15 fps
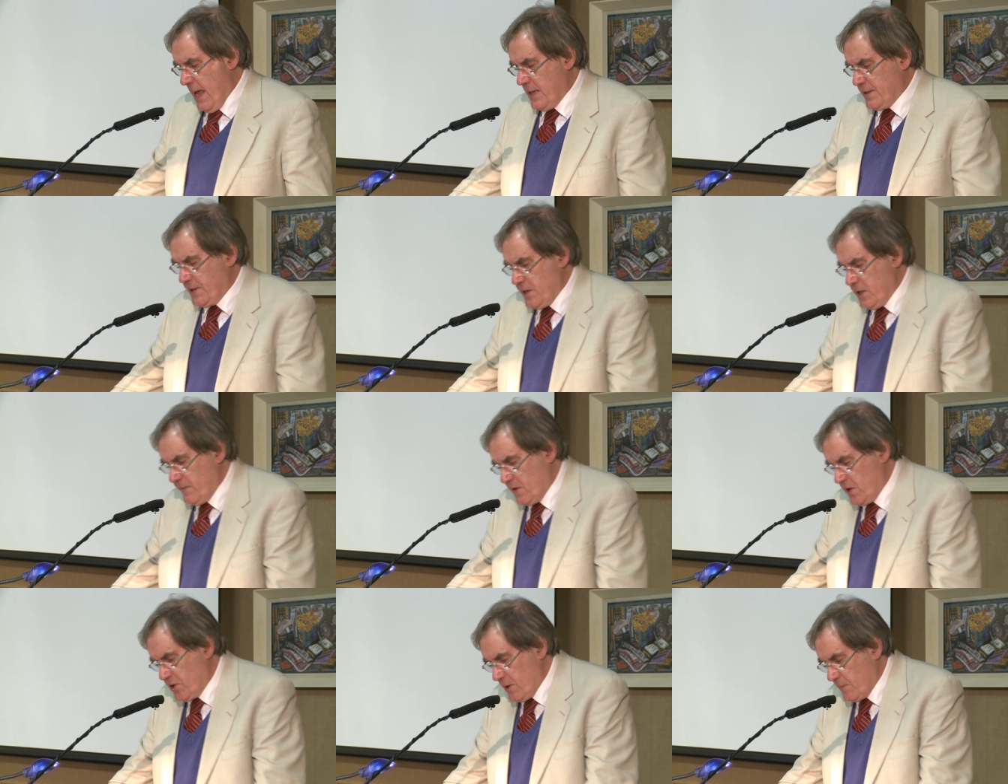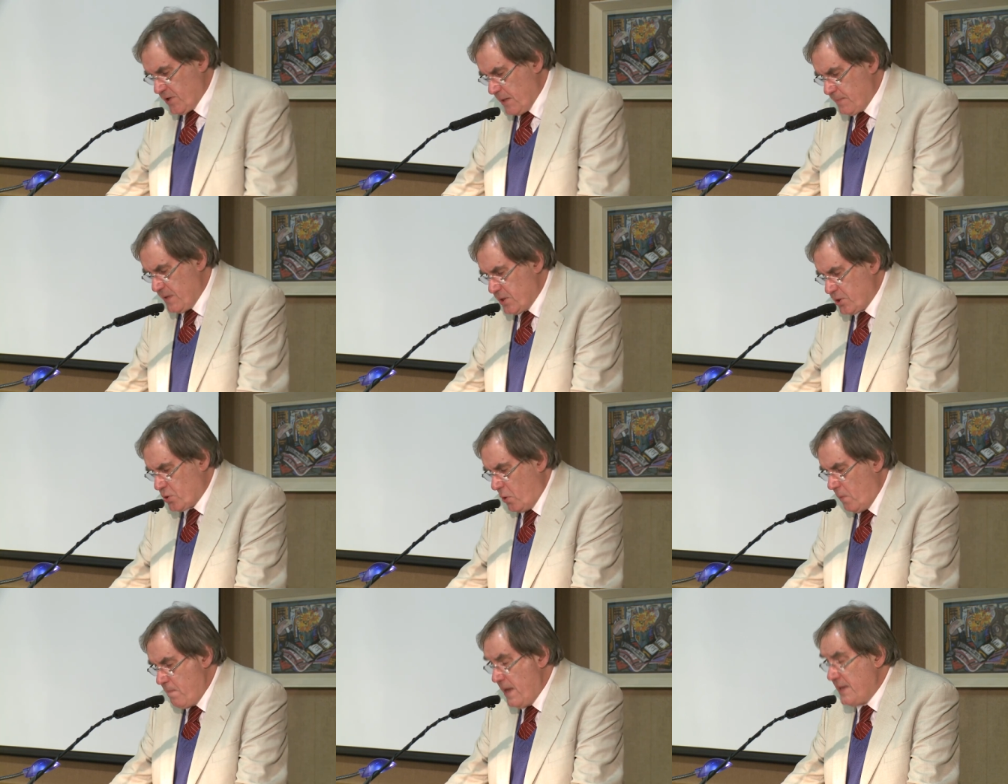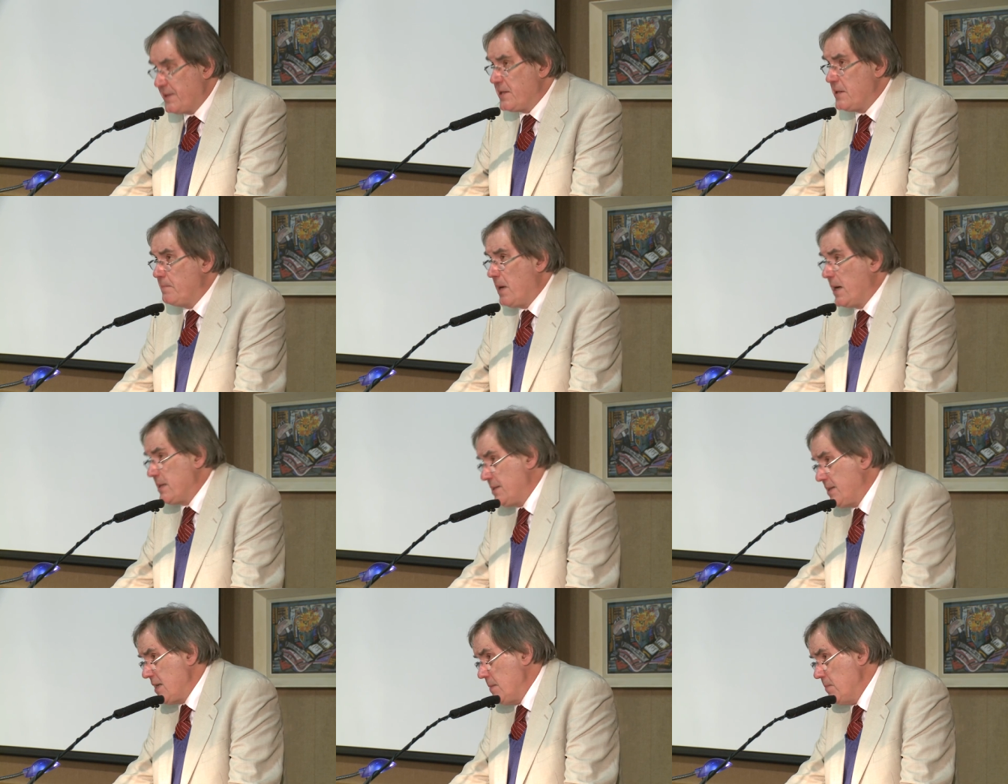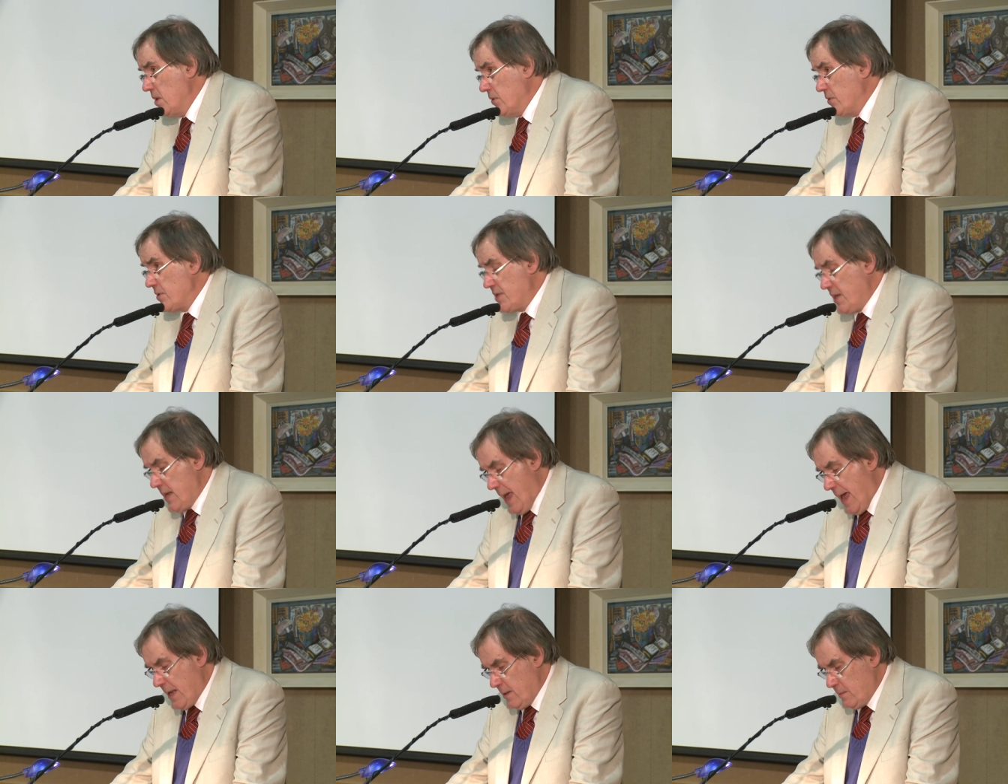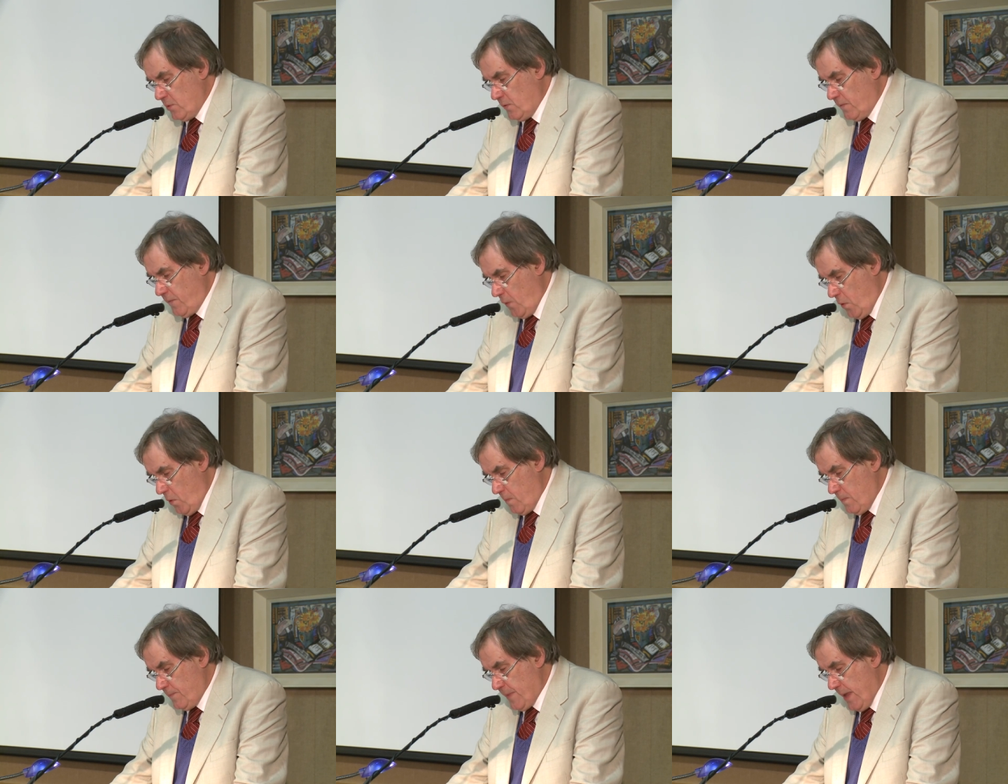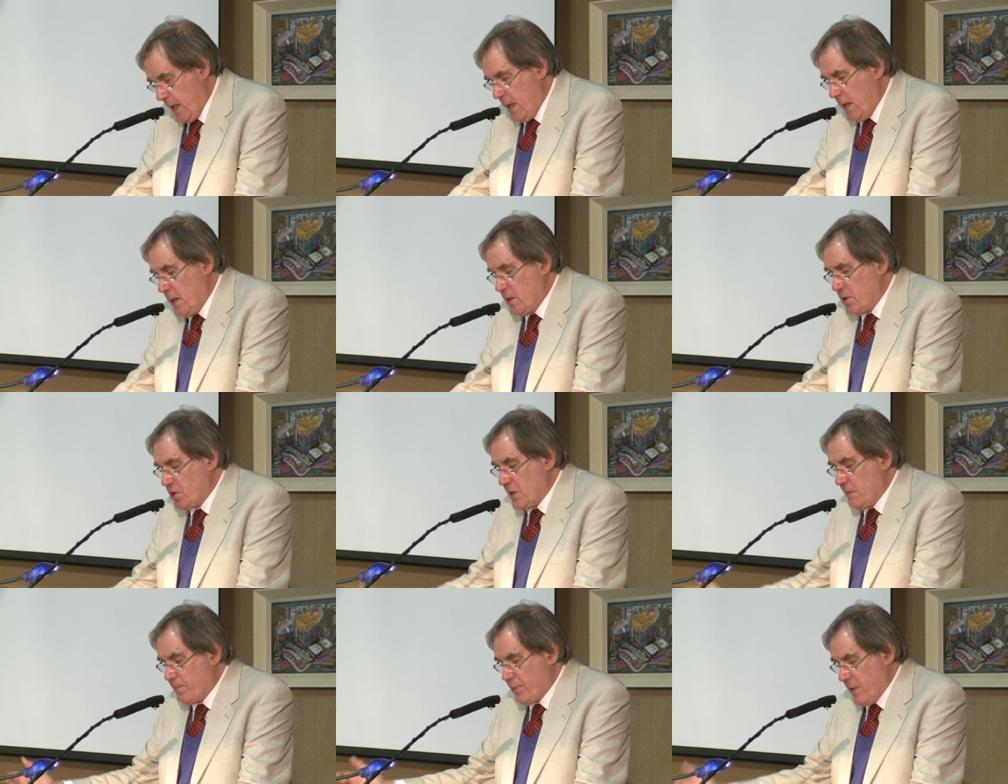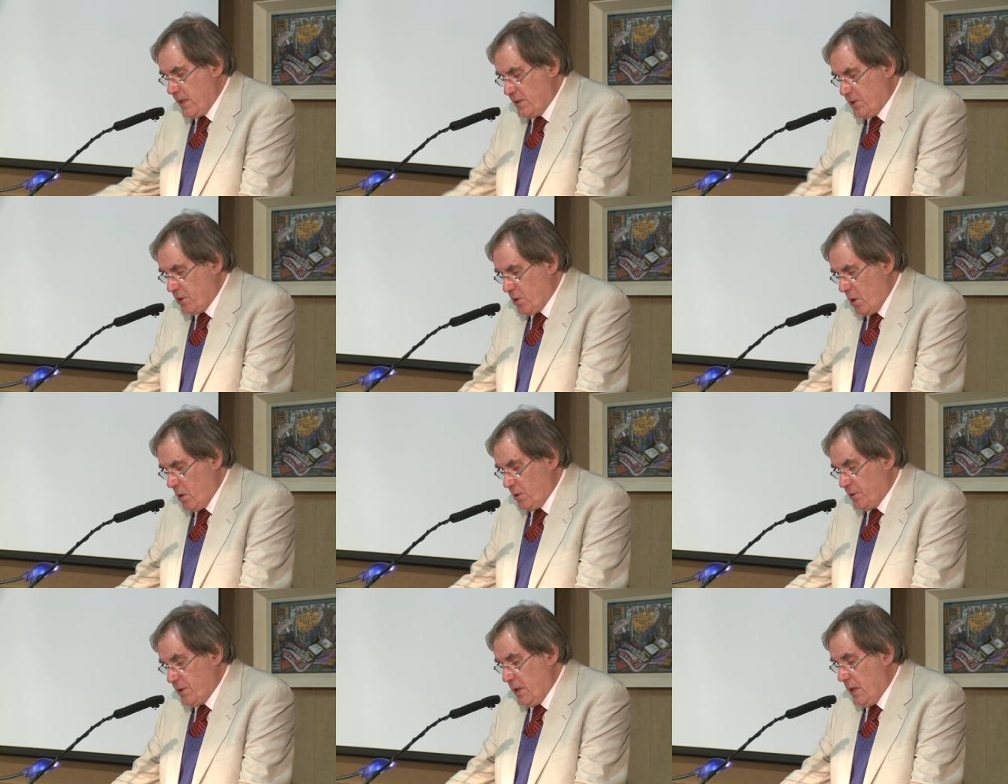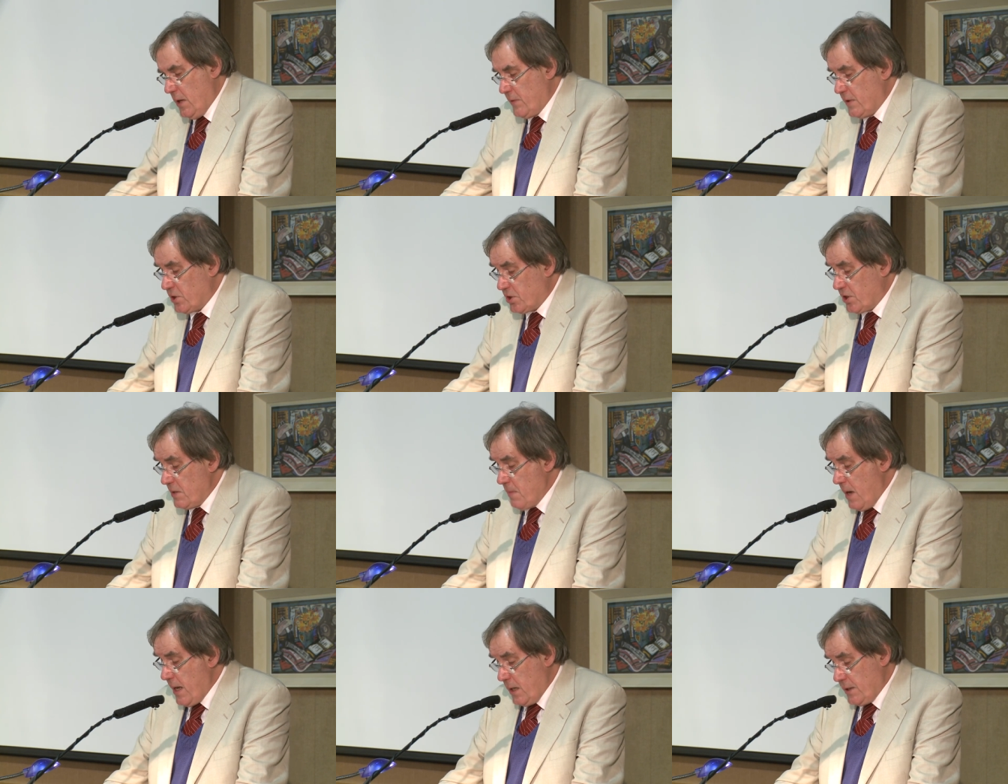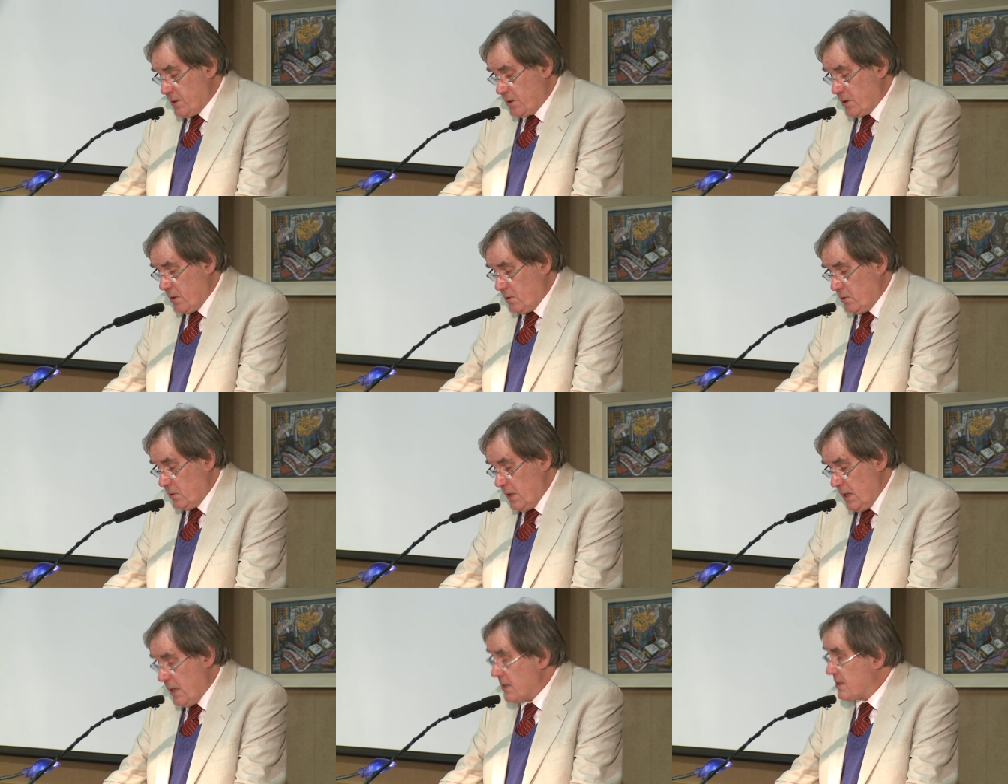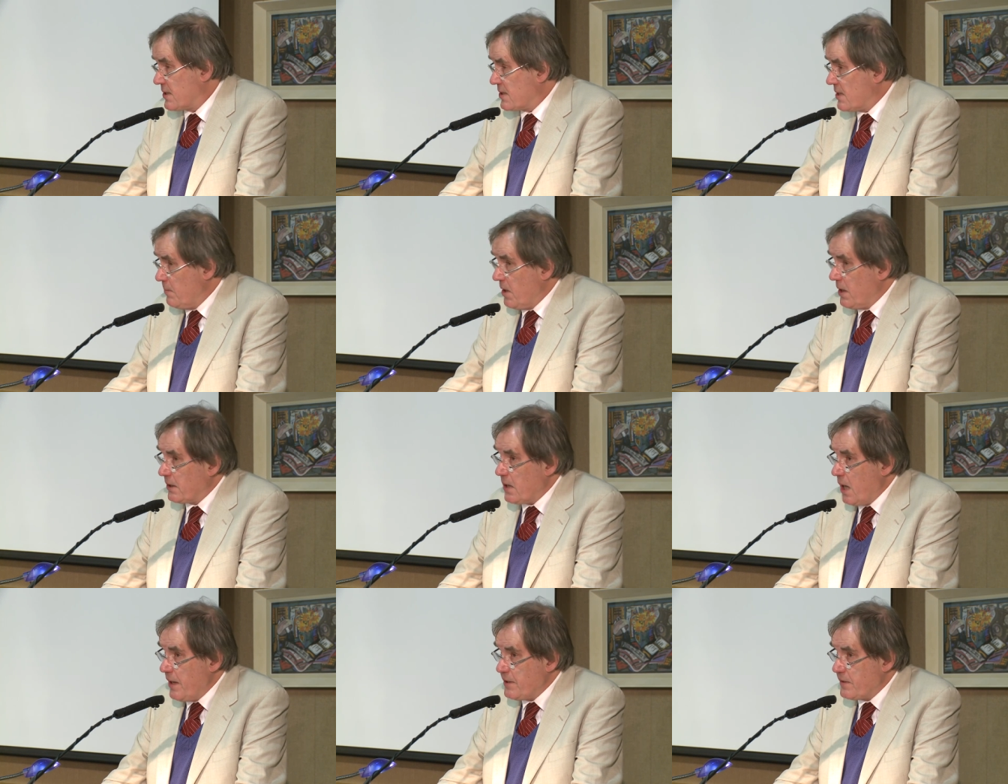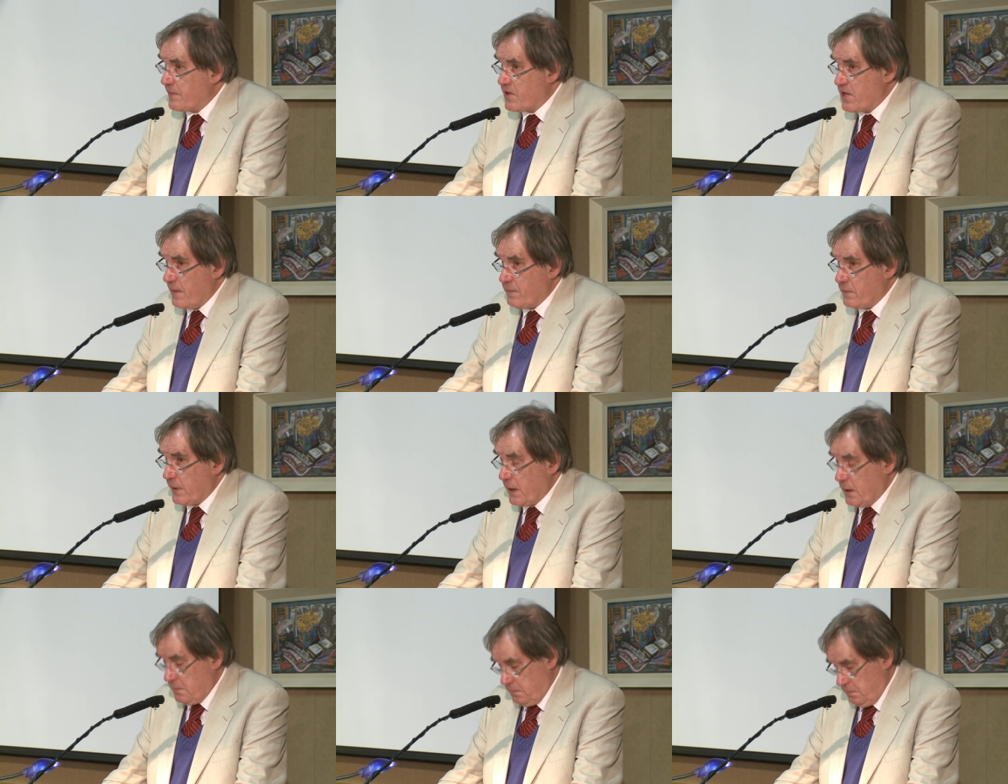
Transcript: Anthony of Egypt had been tormented by demons in animal form, she prayed to God that she might undergo a similar kind of suffering.